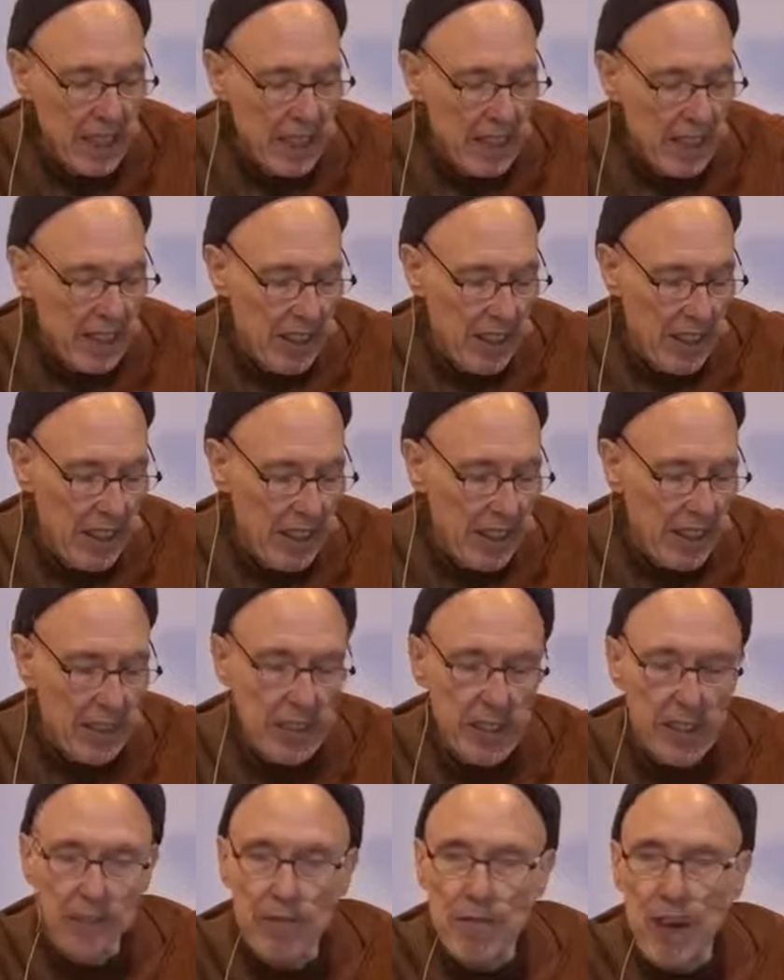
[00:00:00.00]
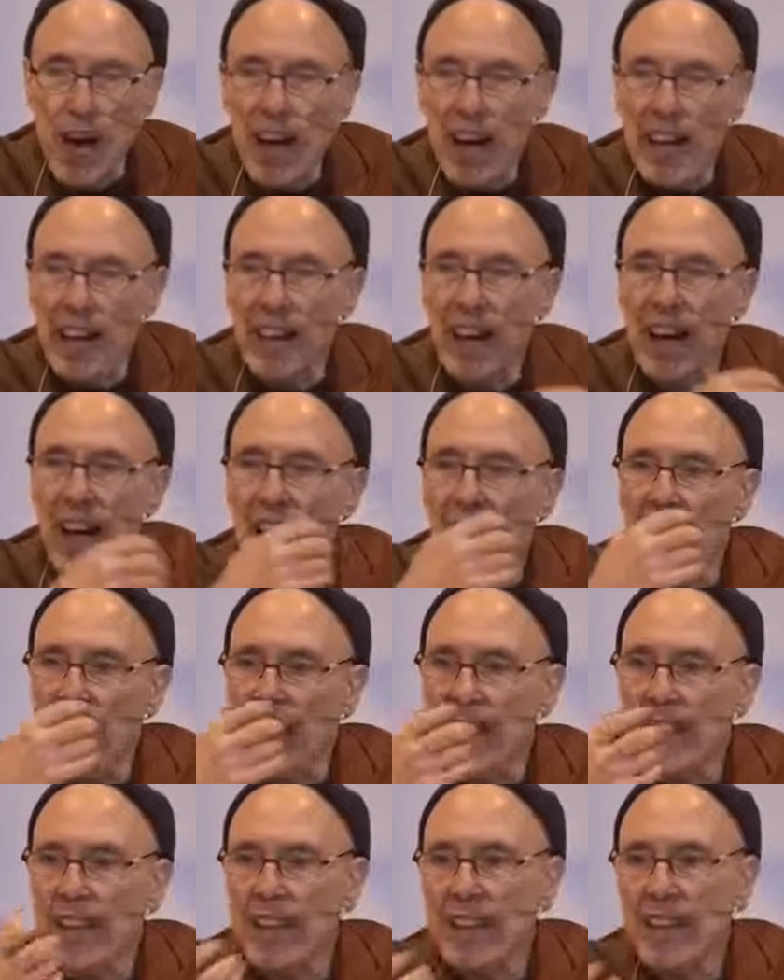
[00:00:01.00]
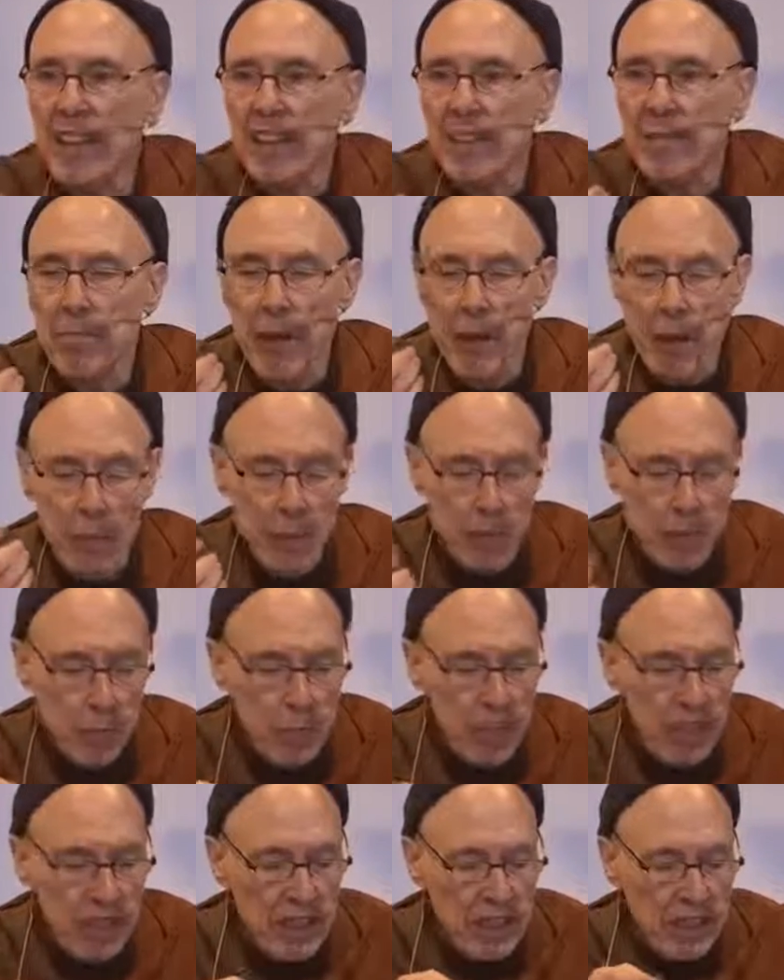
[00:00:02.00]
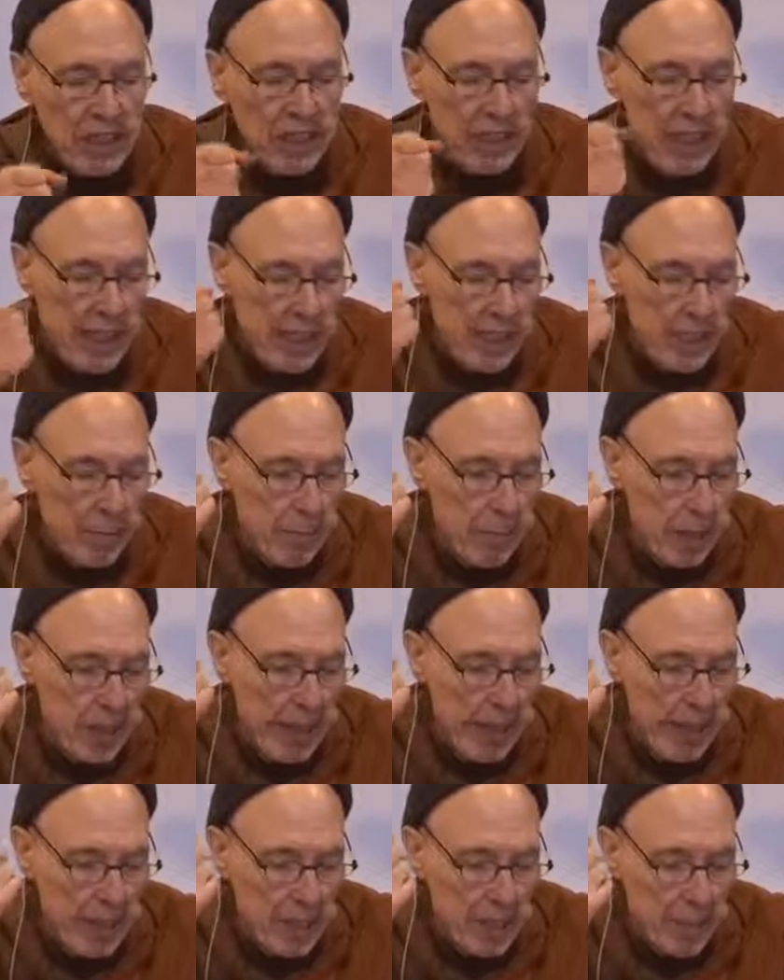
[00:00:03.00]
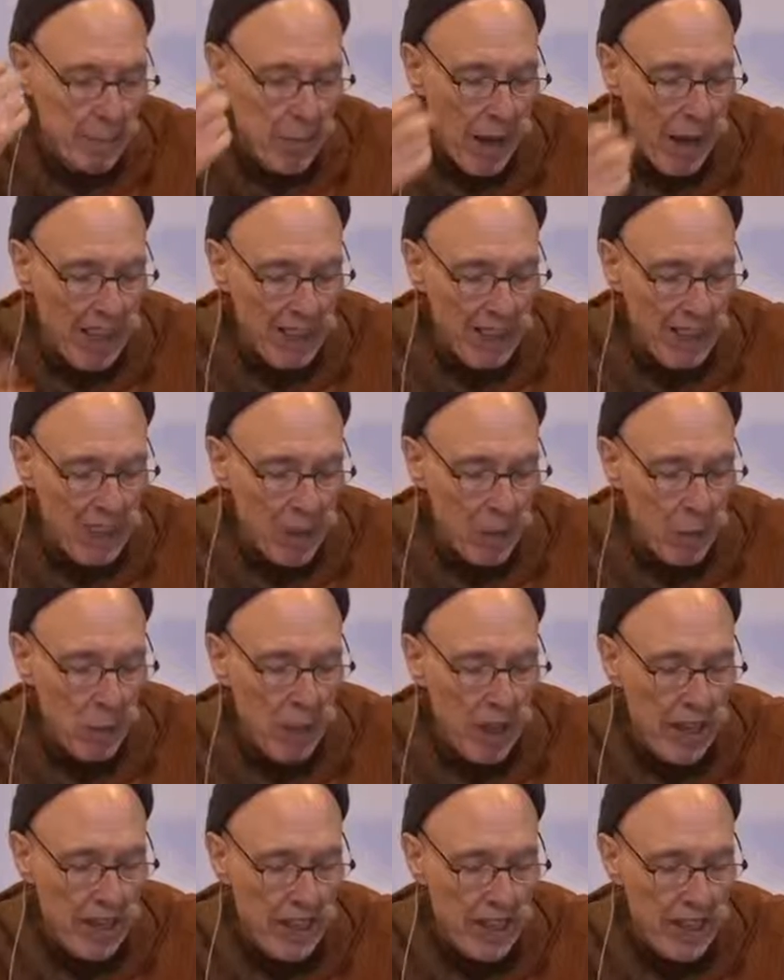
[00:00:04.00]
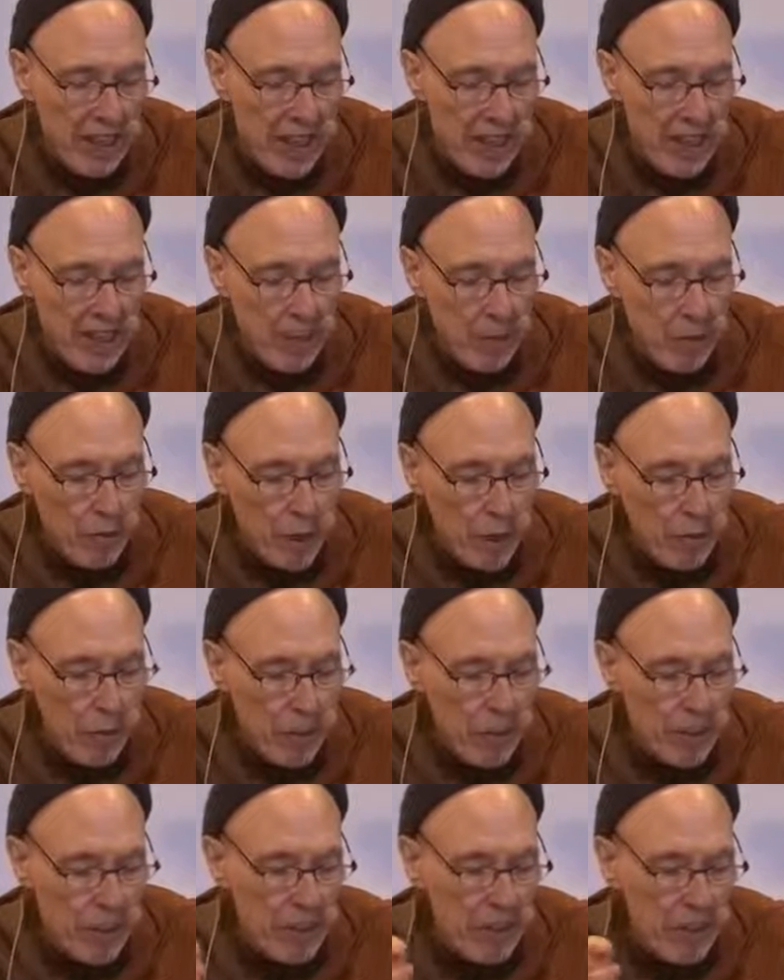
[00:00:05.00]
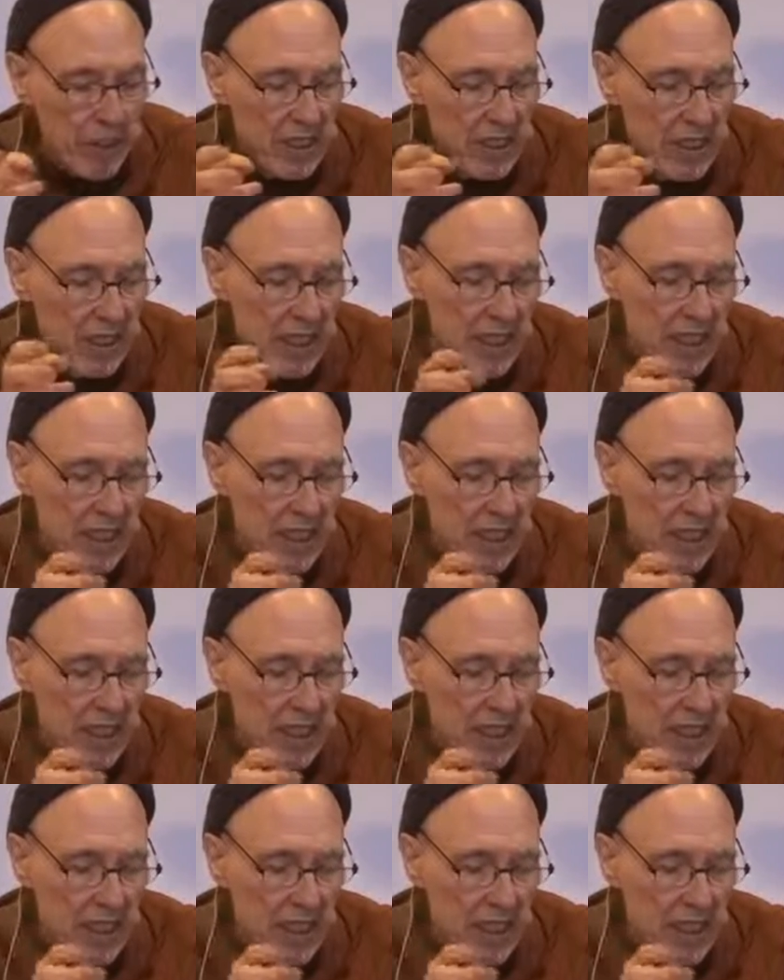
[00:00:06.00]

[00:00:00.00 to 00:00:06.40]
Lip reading: The divine eye, by which one could see beings passing away and taking rebirth.